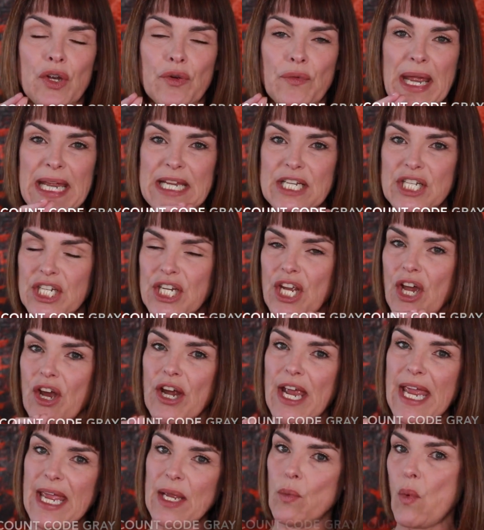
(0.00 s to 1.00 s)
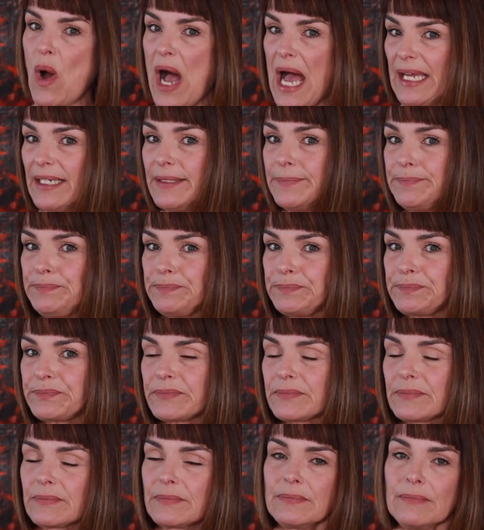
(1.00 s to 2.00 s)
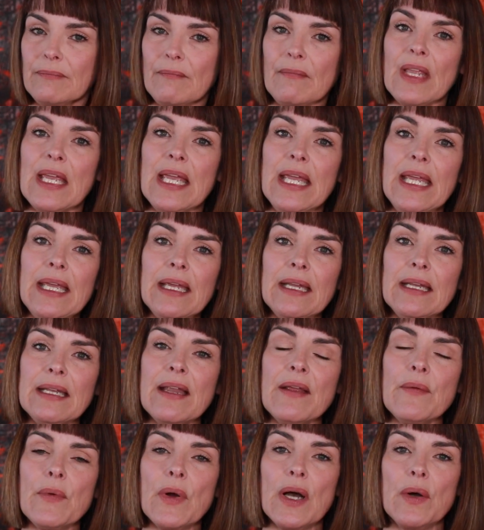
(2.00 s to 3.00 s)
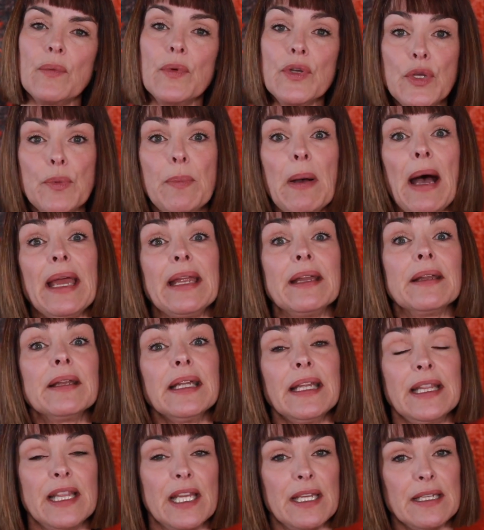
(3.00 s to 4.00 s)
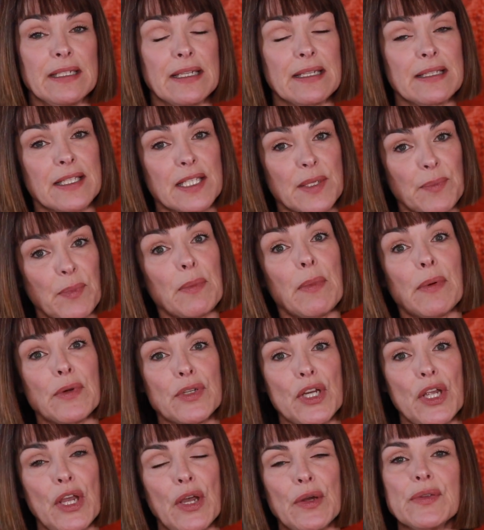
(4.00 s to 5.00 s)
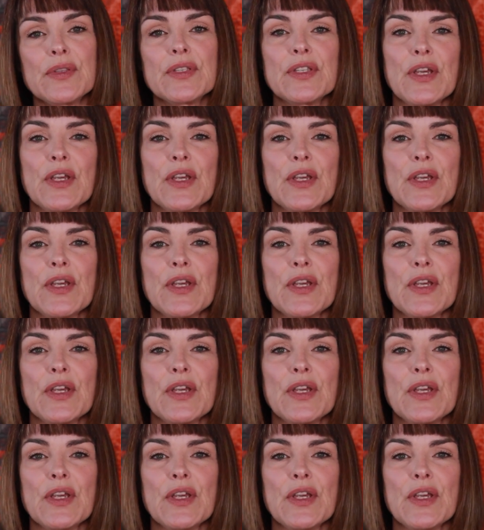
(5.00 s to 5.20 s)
GRAY, GRAY, when you buy it, because it's a promotion code.